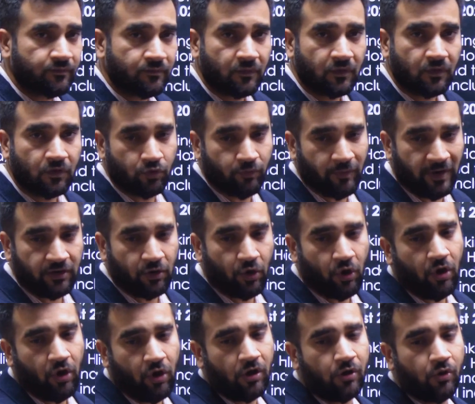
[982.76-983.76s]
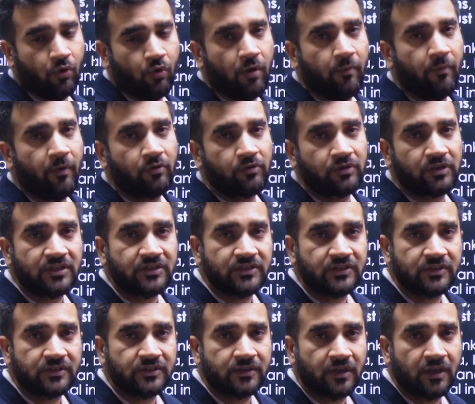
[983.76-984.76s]
You might all know about
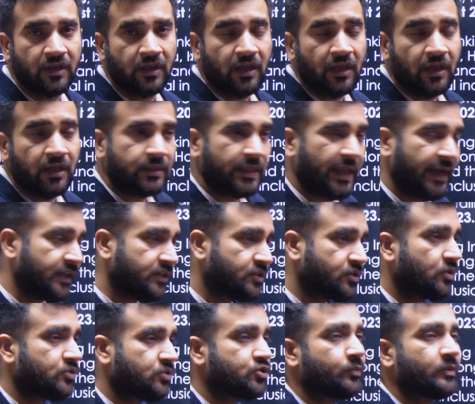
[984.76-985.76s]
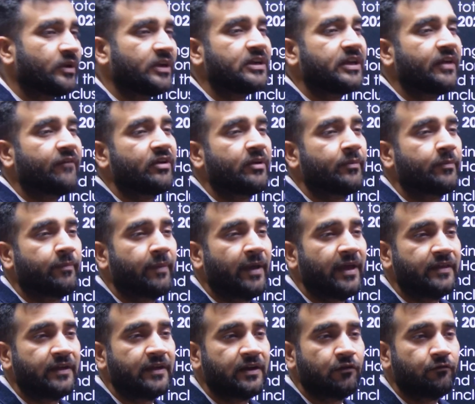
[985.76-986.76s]
this. That has also been developed by
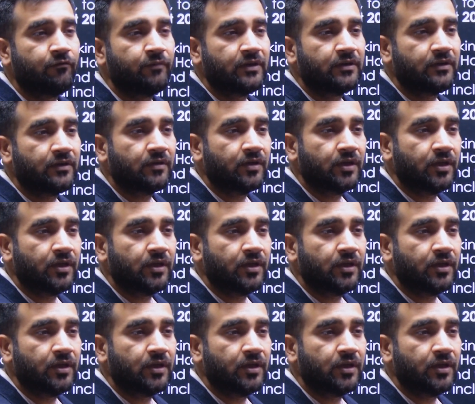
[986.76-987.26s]
the government.